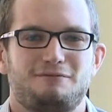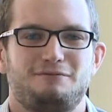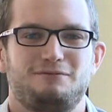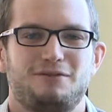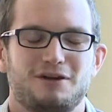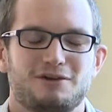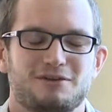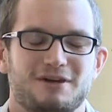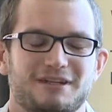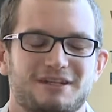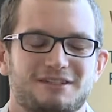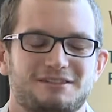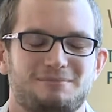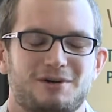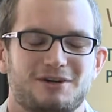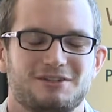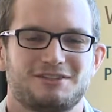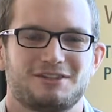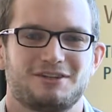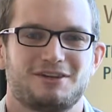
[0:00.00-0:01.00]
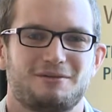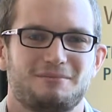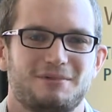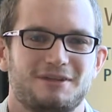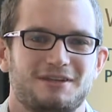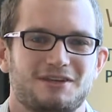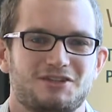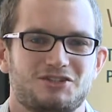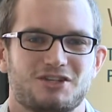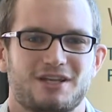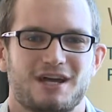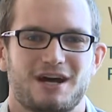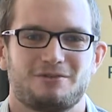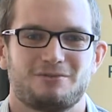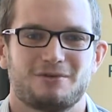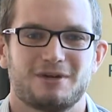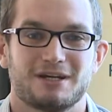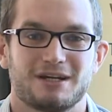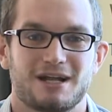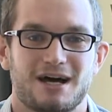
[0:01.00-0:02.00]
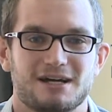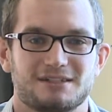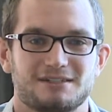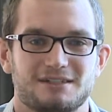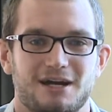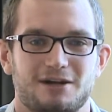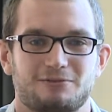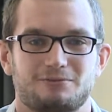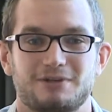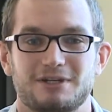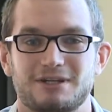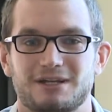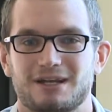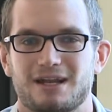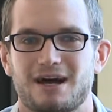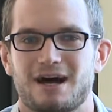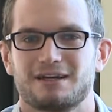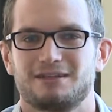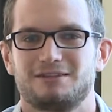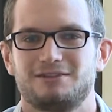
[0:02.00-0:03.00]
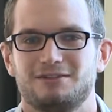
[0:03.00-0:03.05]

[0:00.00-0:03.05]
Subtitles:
Following this poster competition, I realized I'd really like